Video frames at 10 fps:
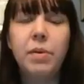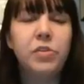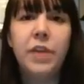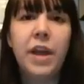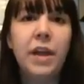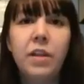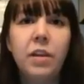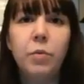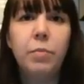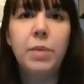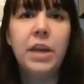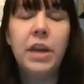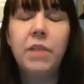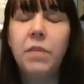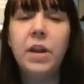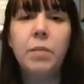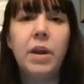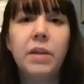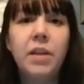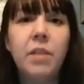measured that, then it would be an infinite
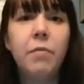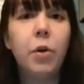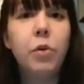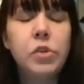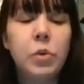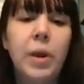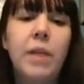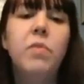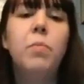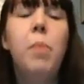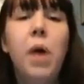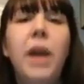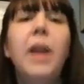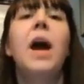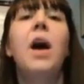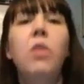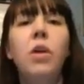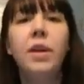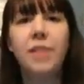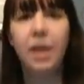amount of time for ocean waves, but how
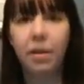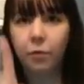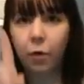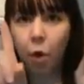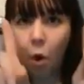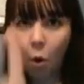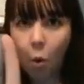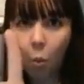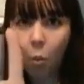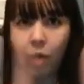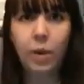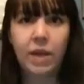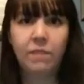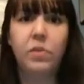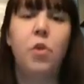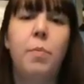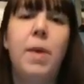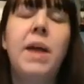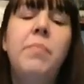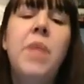long it takes for one wave to go
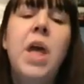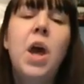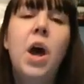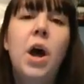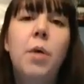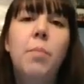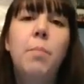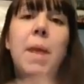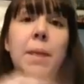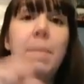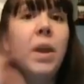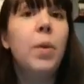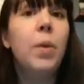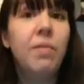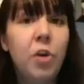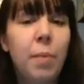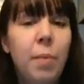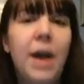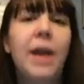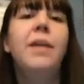by. Many waves go
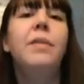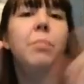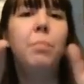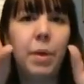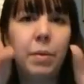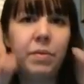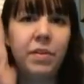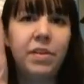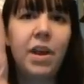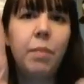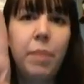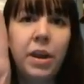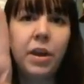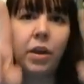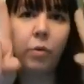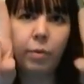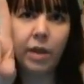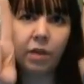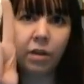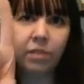by, but the time period would be
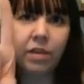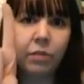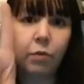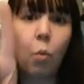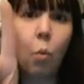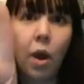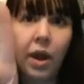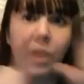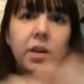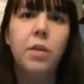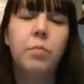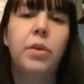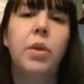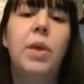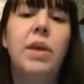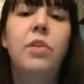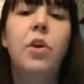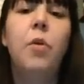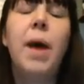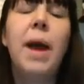how long it takes for one complete wave
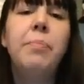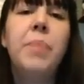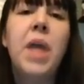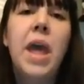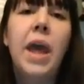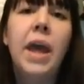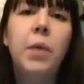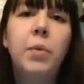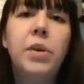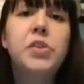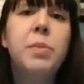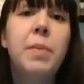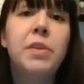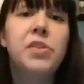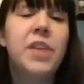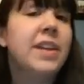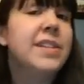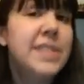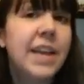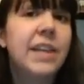to go by. And we usually measure that
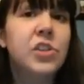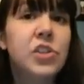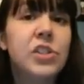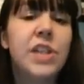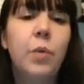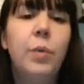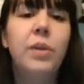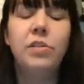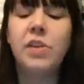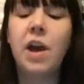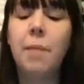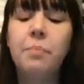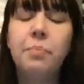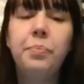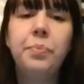in seconds, just like we do time.